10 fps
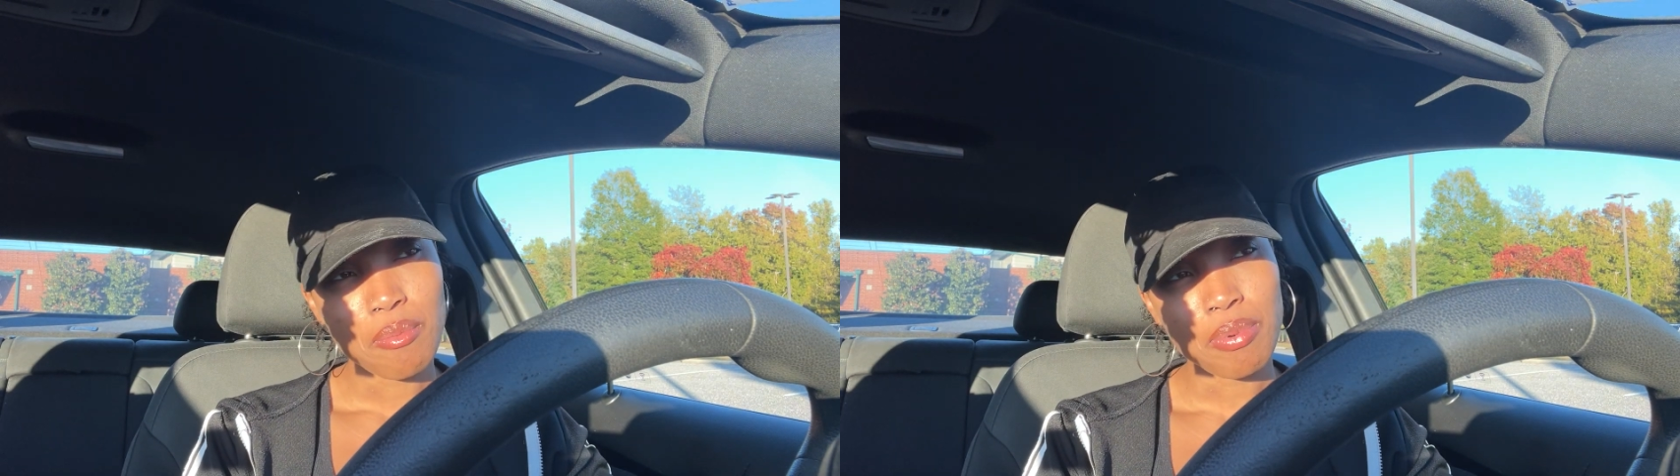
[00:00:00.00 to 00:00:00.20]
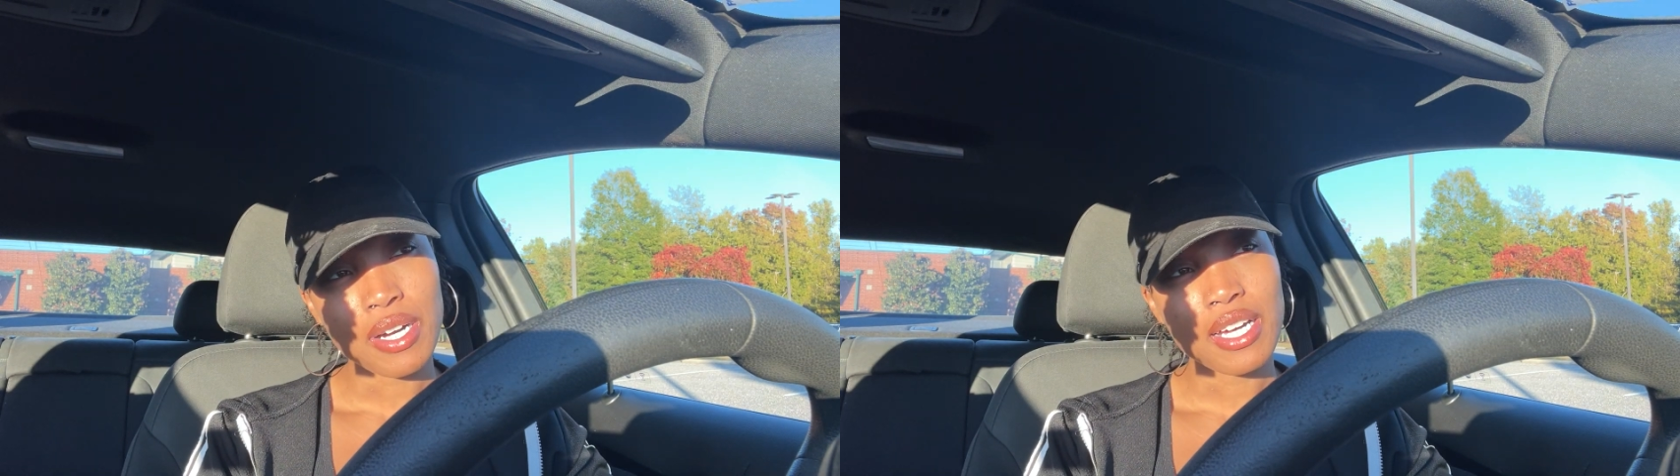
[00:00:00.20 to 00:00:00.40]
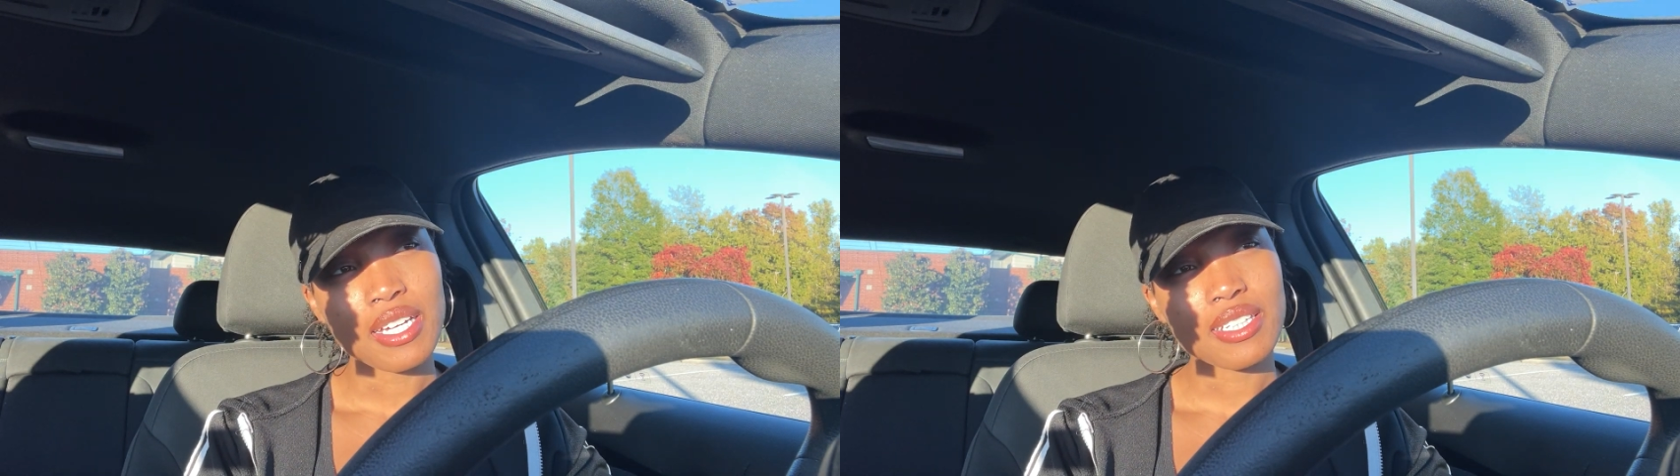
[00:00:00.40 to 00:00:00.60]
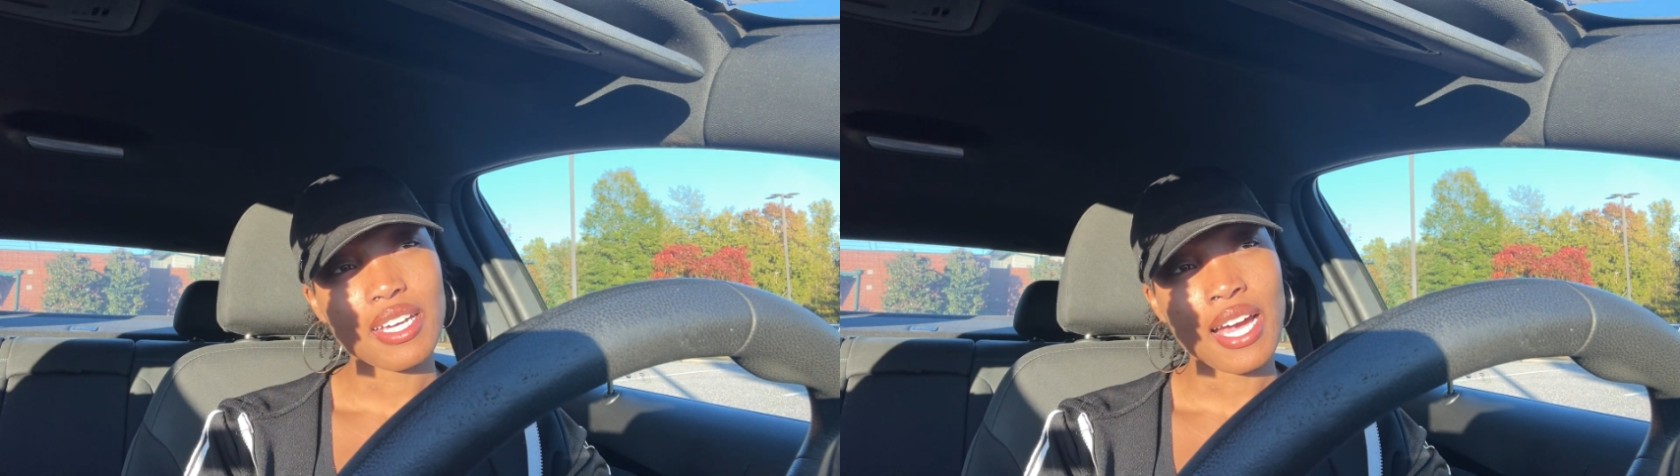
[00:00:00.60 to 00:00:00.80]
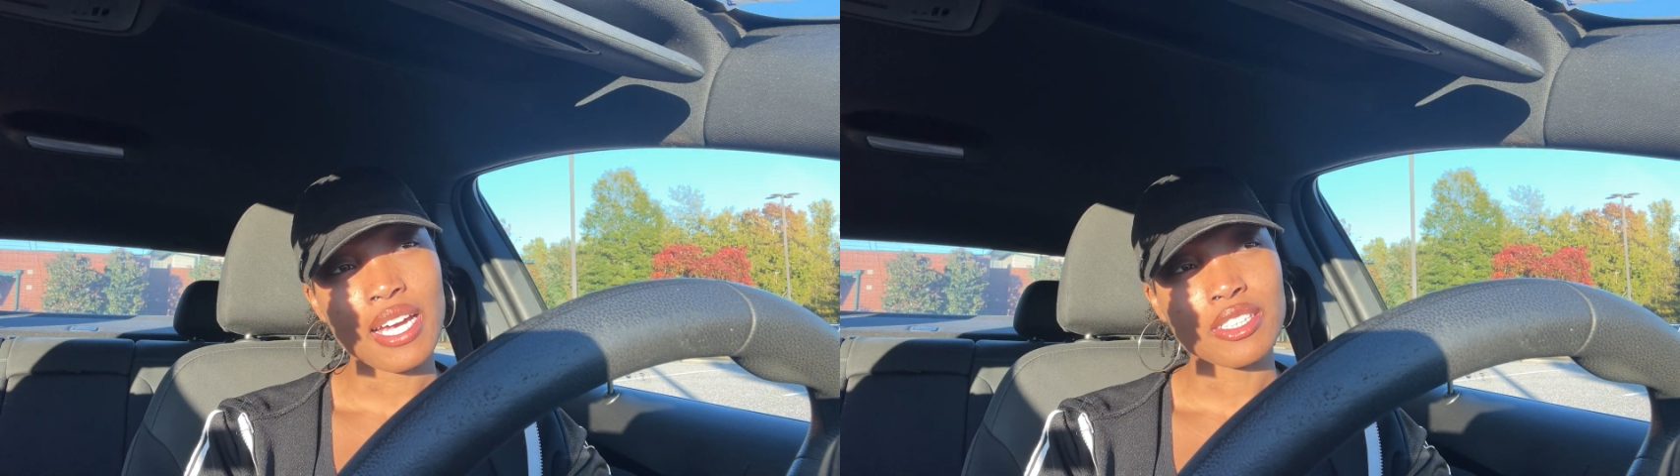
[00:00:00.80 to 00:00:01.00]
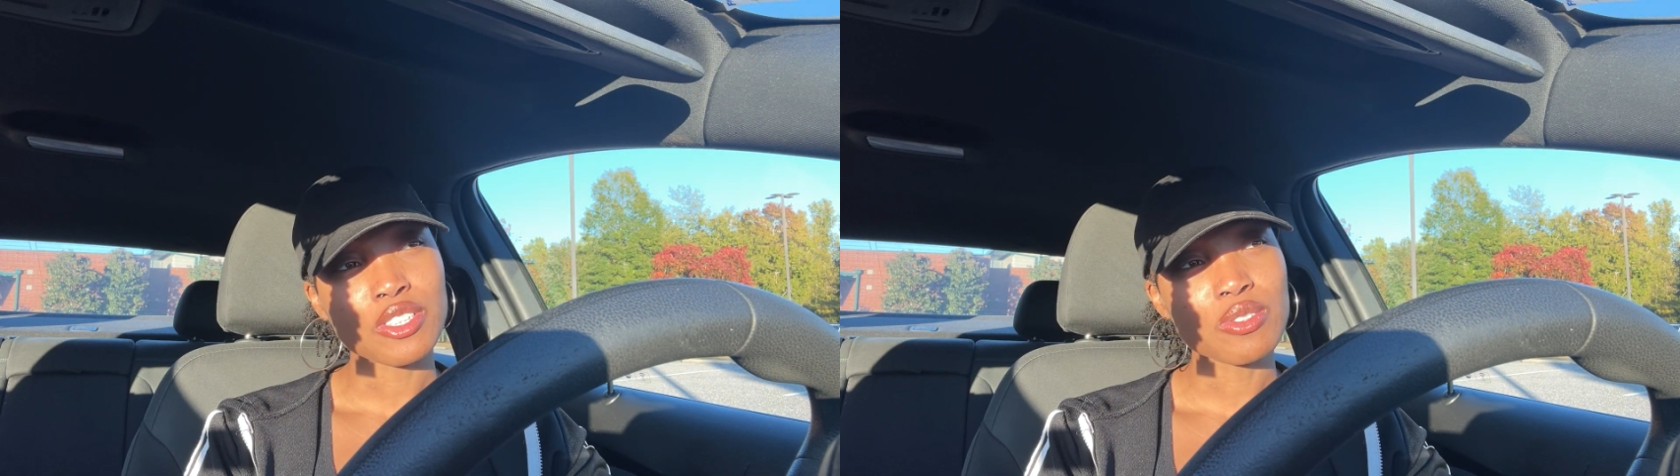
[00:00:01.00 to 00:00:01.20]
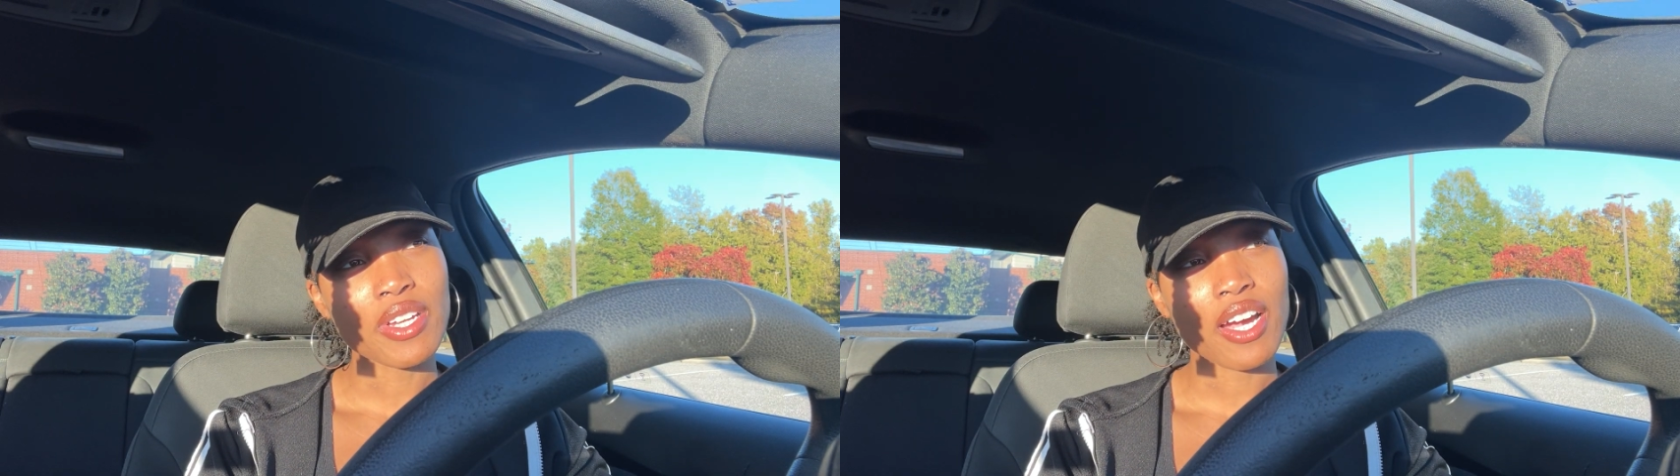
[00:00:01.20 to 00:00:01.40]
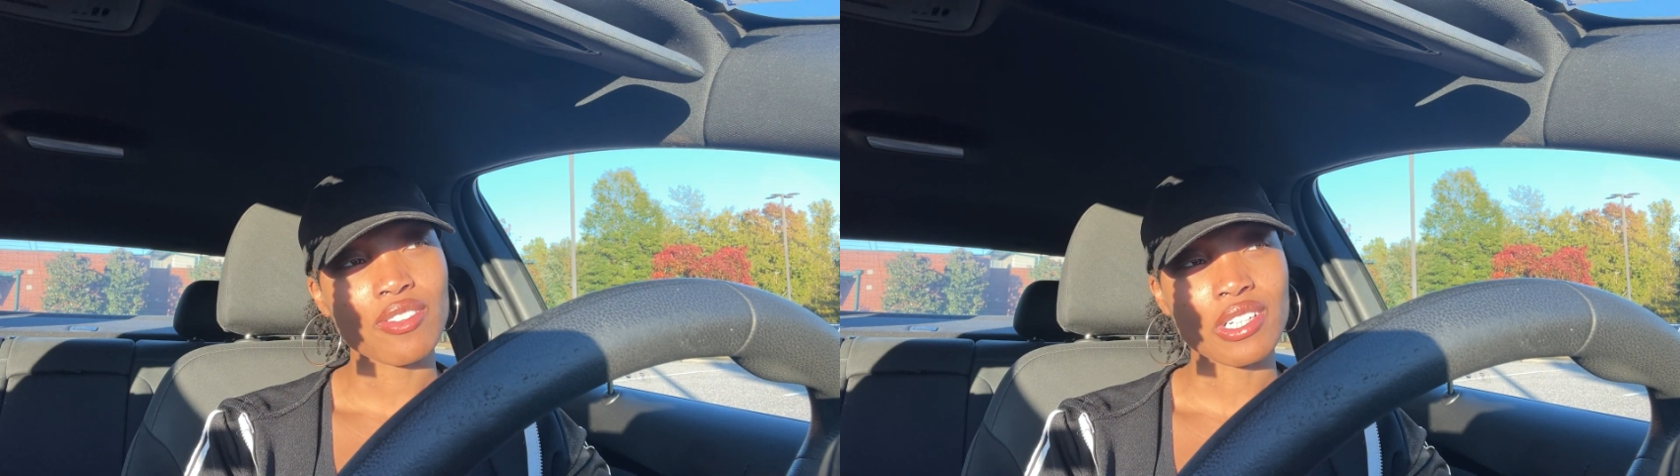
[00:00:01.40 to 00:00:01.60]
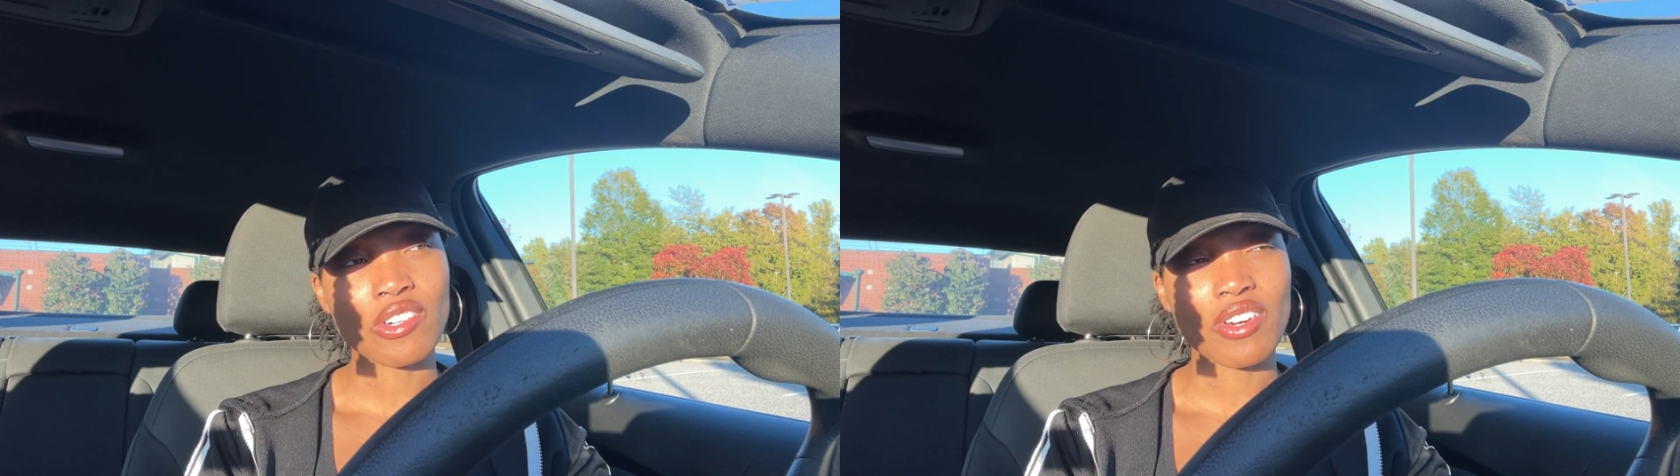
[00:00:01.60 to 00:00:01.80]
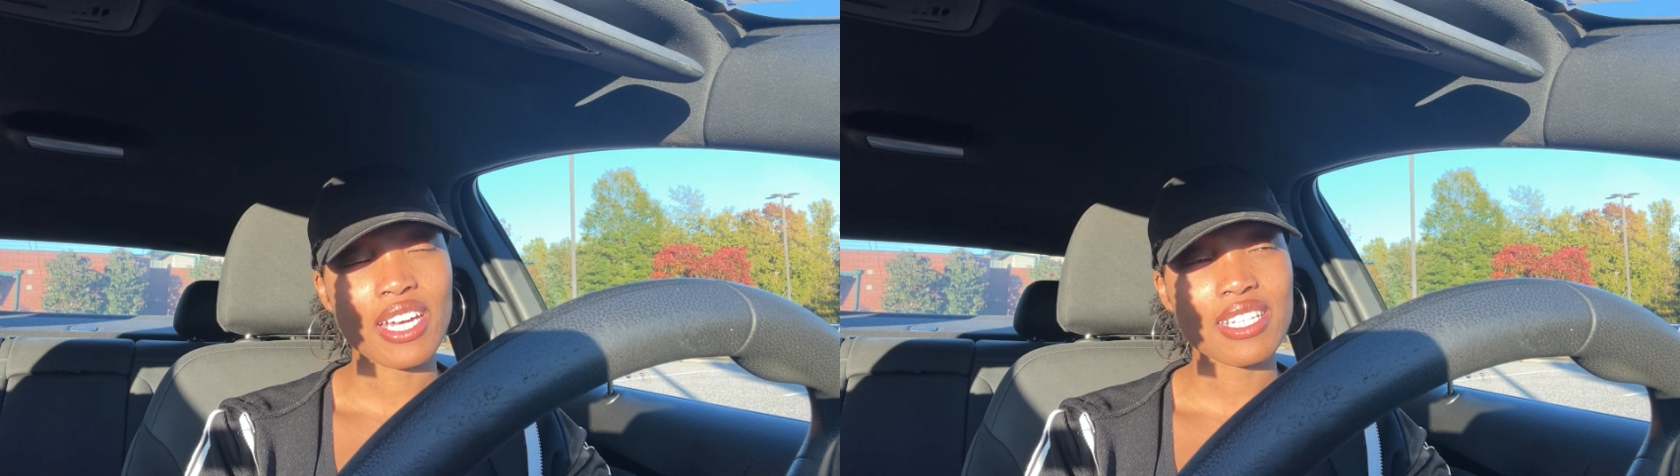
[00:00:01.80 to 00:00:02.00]
but I do not
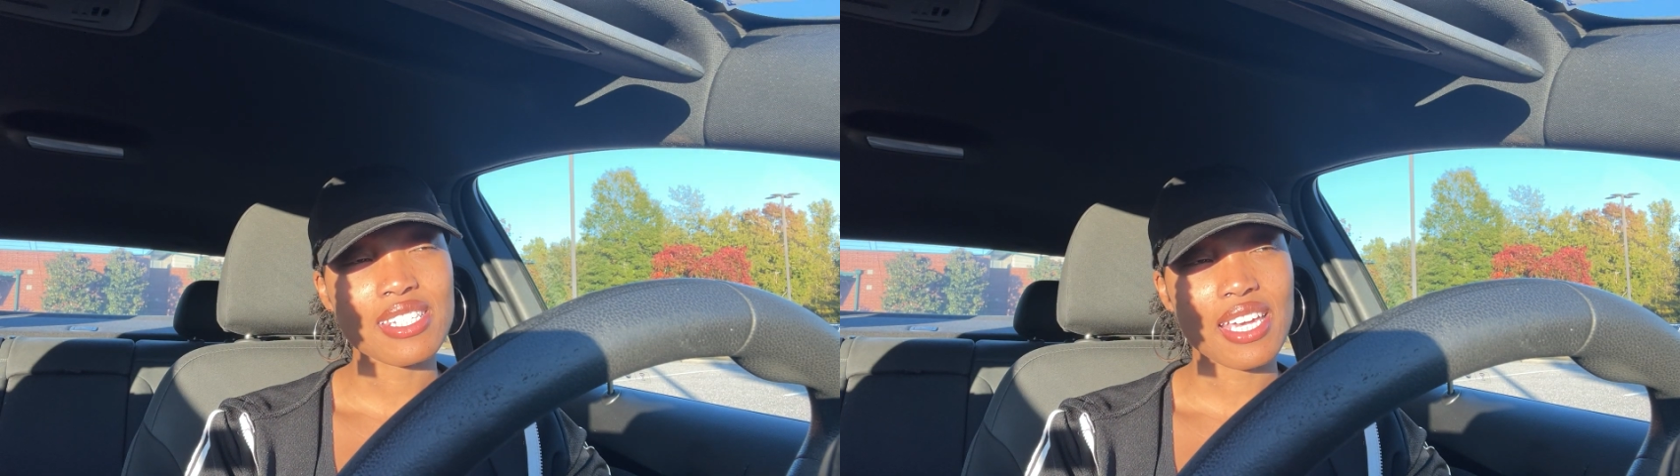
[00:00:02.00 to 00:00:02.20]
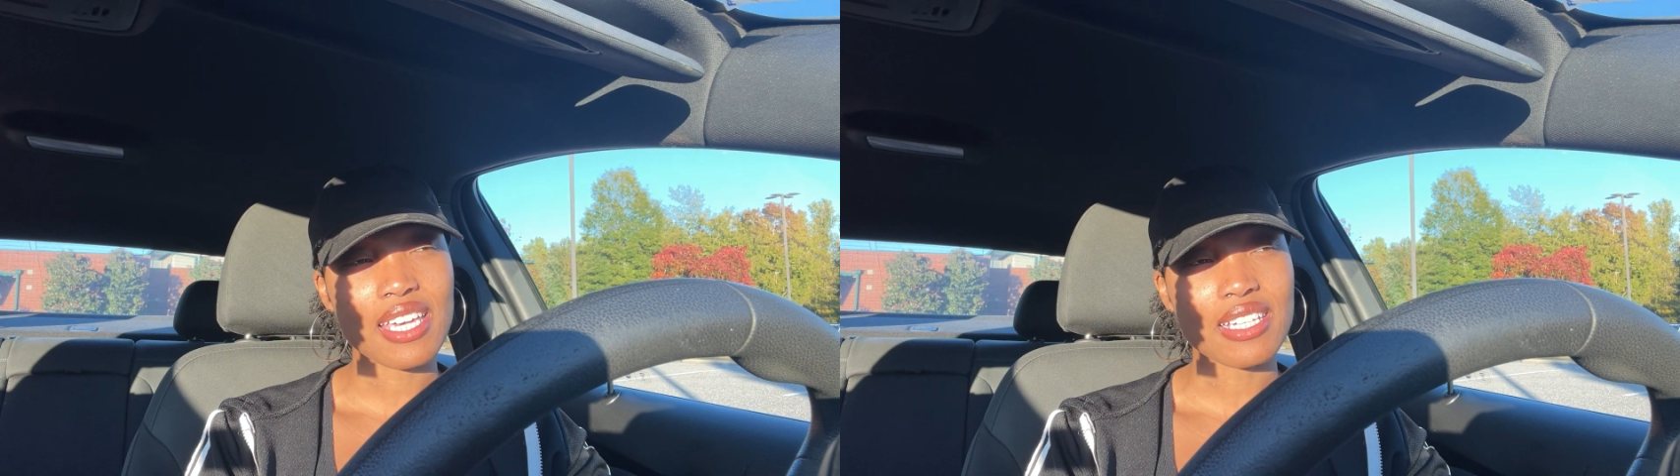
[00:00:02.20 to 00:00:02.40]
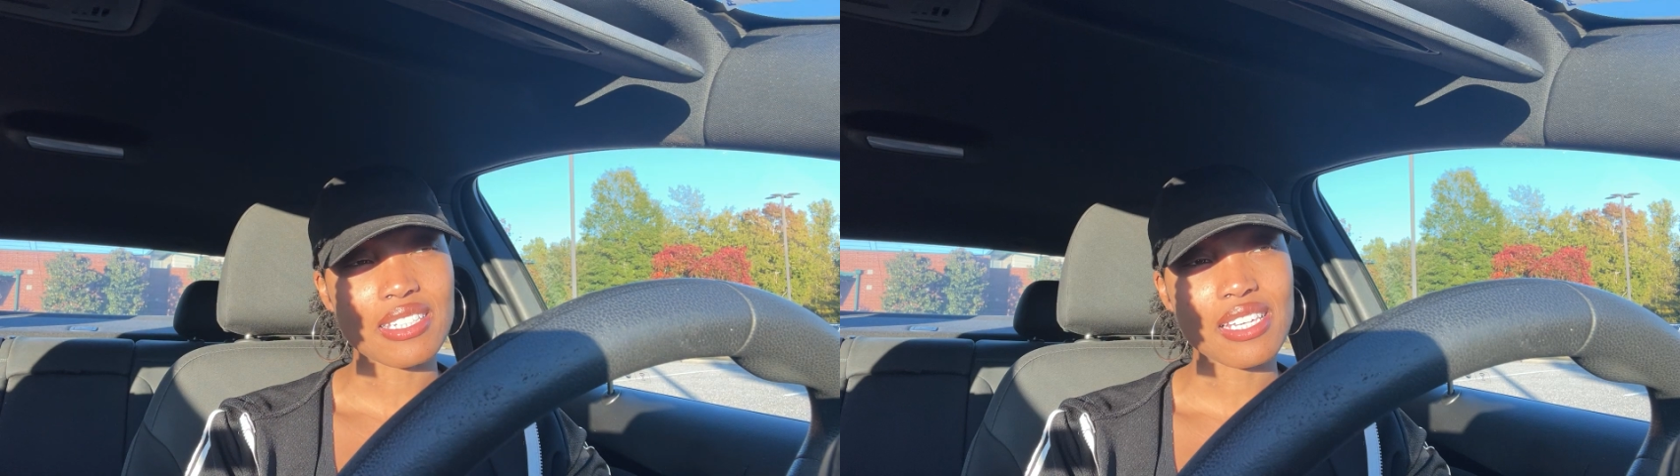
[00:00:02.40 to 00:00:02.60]
regret taking